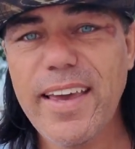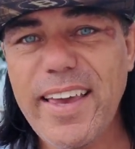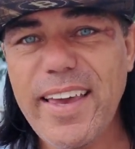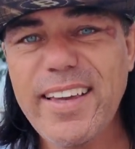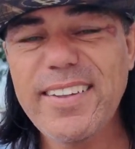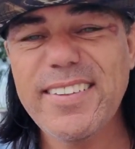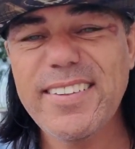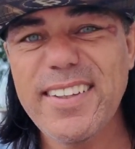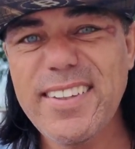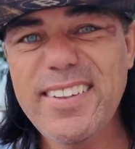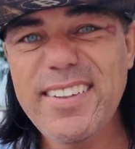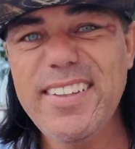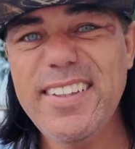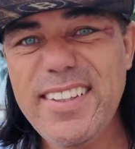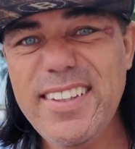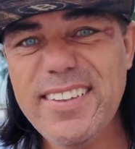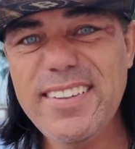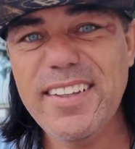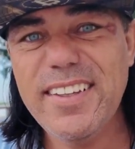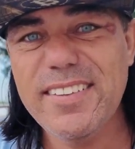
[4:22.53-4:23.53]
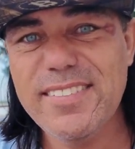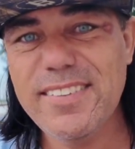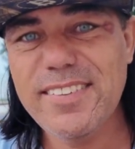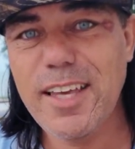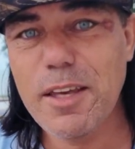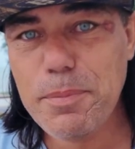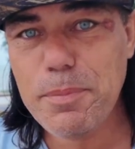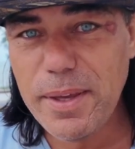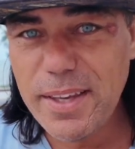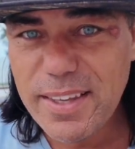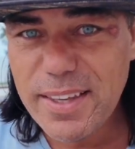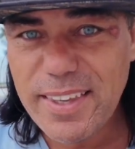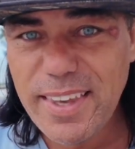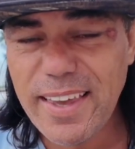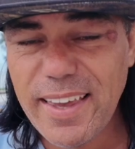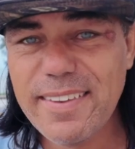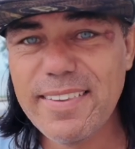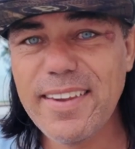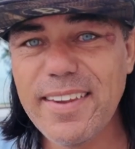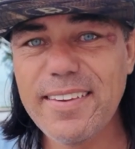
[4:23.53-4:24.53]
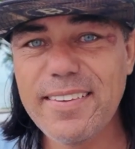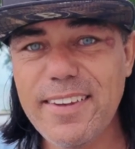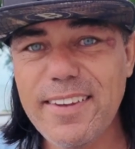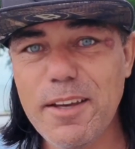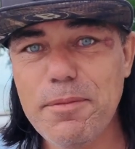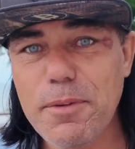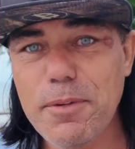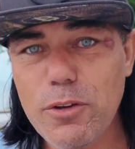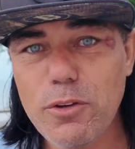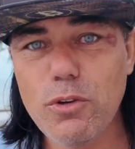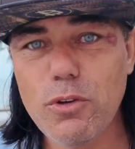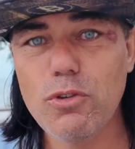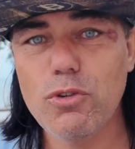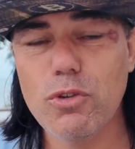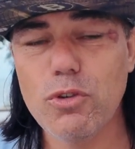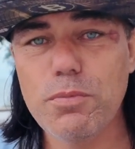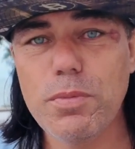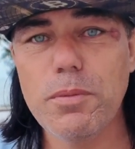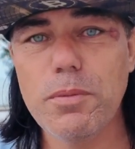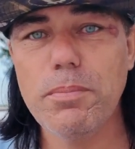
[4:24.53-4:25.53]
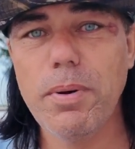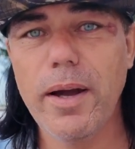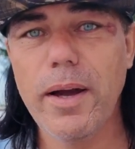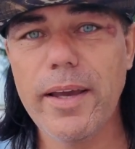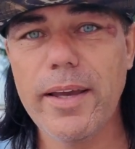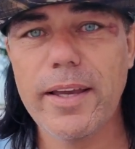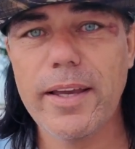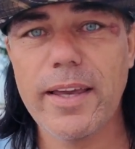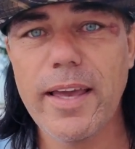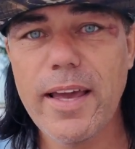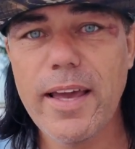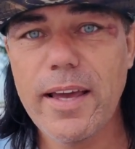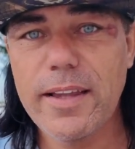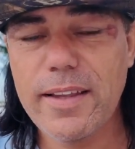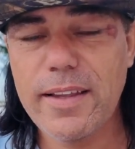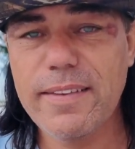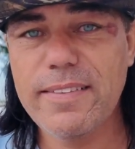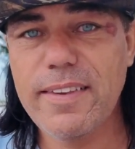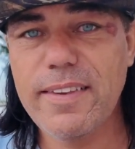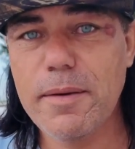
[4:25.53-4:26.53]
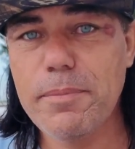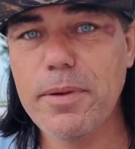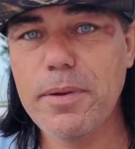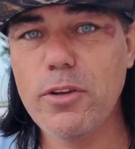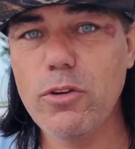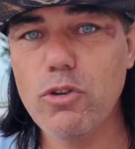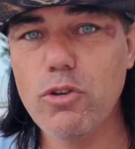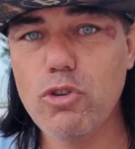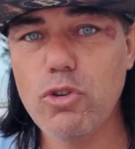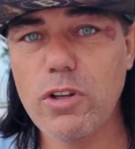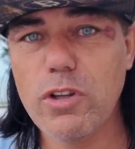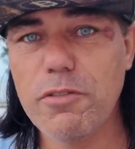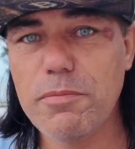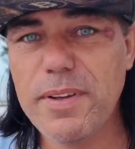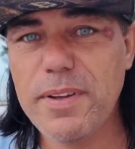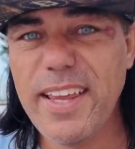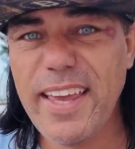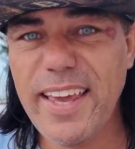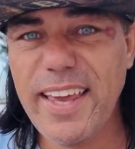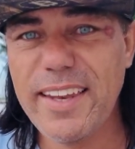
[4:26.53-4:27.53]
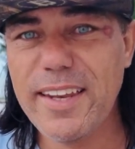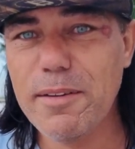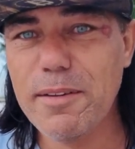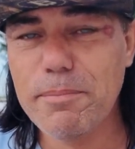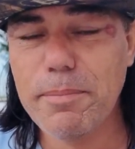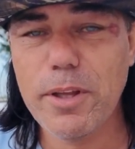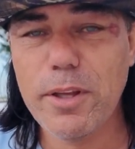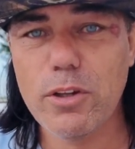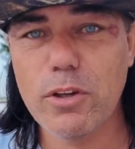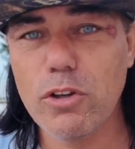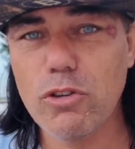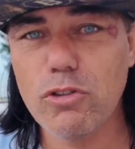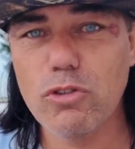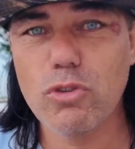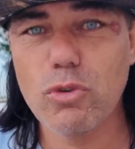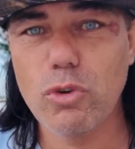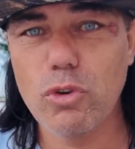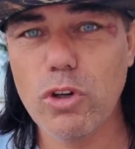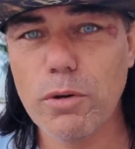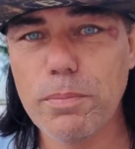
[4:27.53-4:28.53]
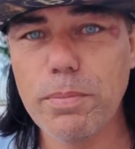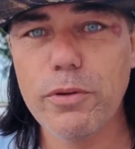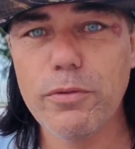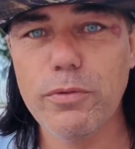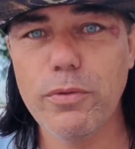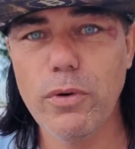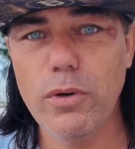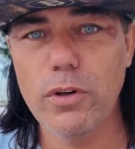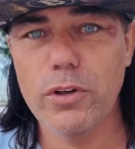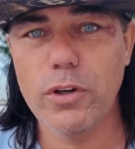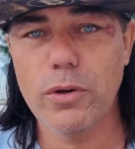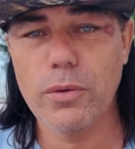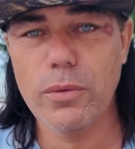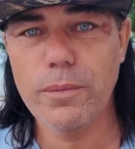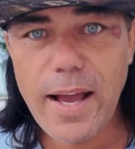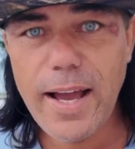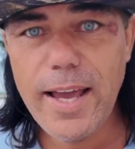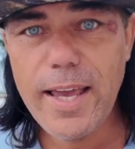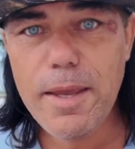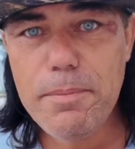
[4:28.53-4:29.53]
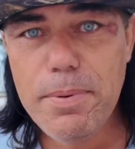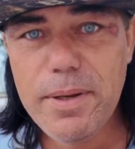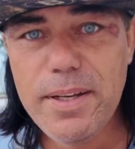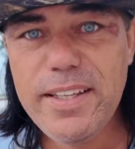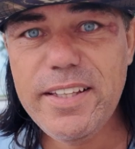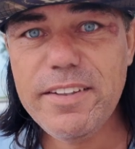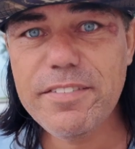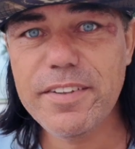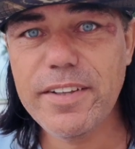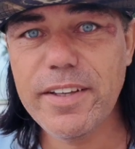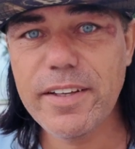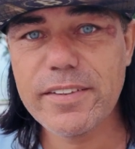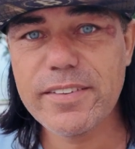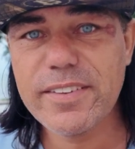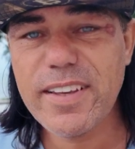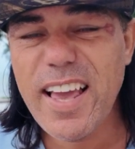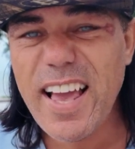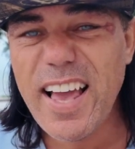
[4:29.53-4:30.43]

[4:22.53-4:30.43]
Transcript: Is indeed this dip again that dip that you should be buying? That dip that you should have been adding Bitcoins to your portfolio? I believe it is.